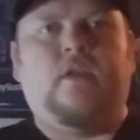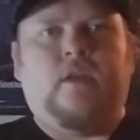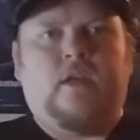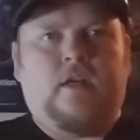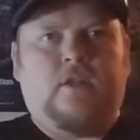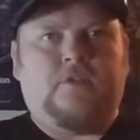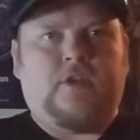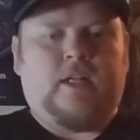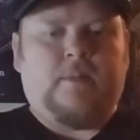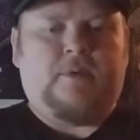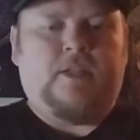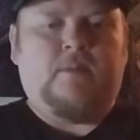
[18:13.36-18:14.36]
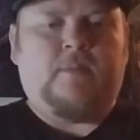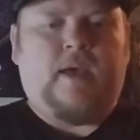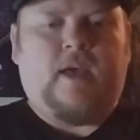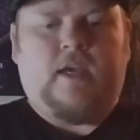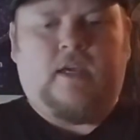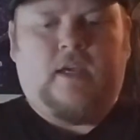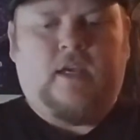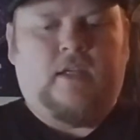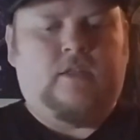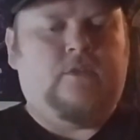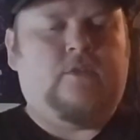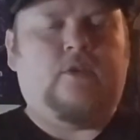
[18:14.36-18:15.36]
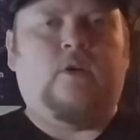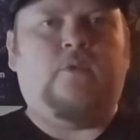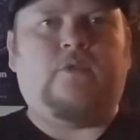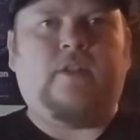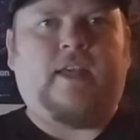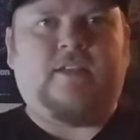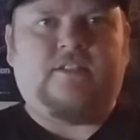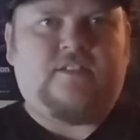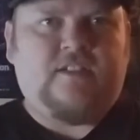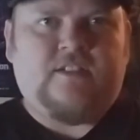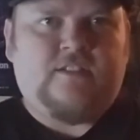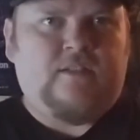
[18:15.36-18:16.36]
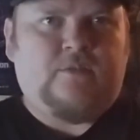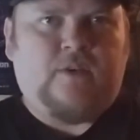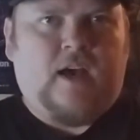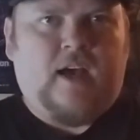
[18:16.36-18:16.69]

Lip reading: And I was looking up at eBay, and it was going for like $65,